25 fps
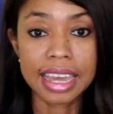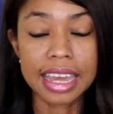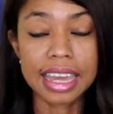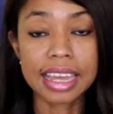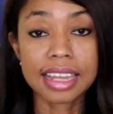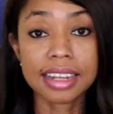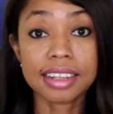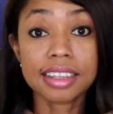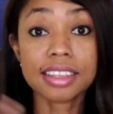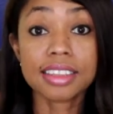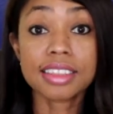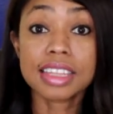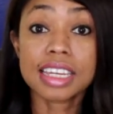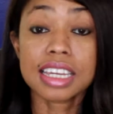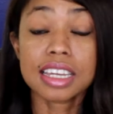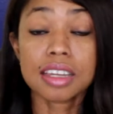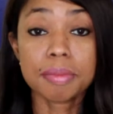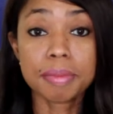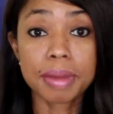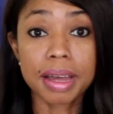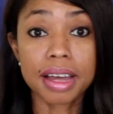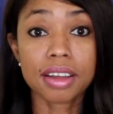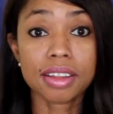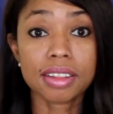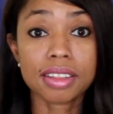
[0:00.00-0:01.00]
and the thing
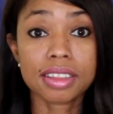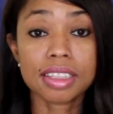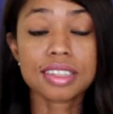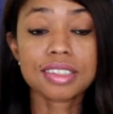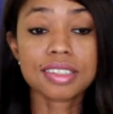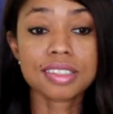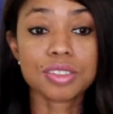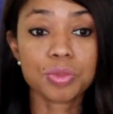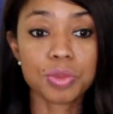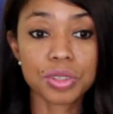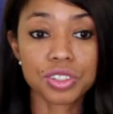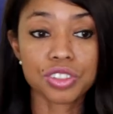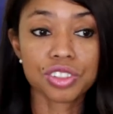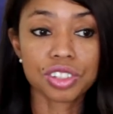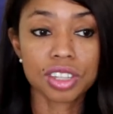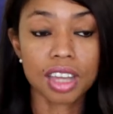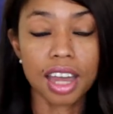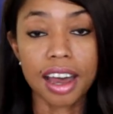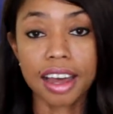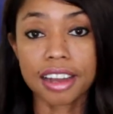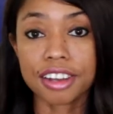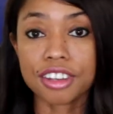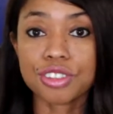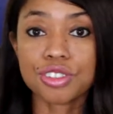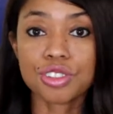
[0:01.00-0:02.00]
about this, which
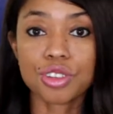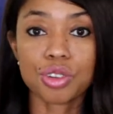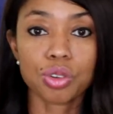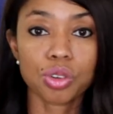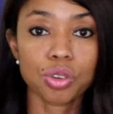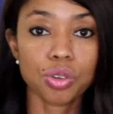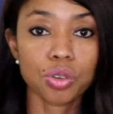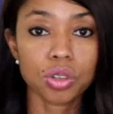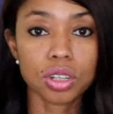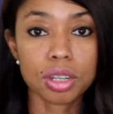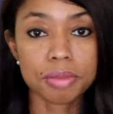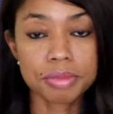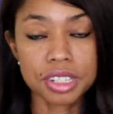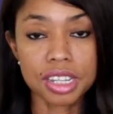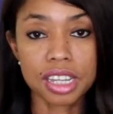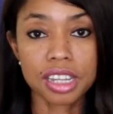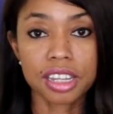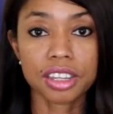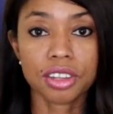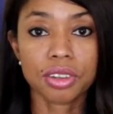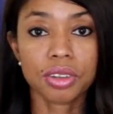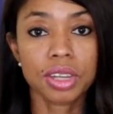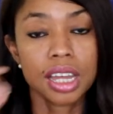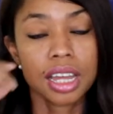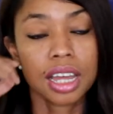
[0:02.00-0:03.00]
God is so cool, I'm
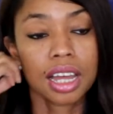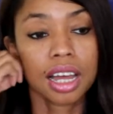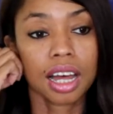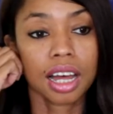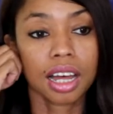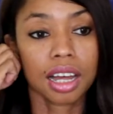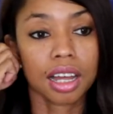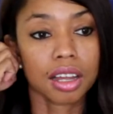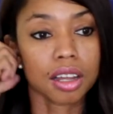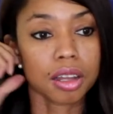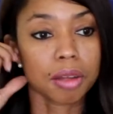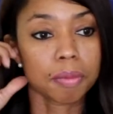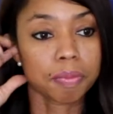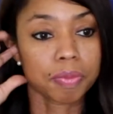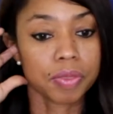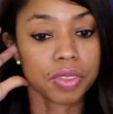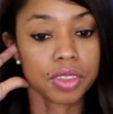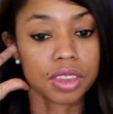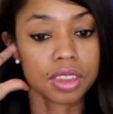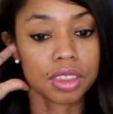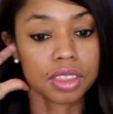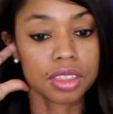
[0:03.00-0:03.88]
telling you,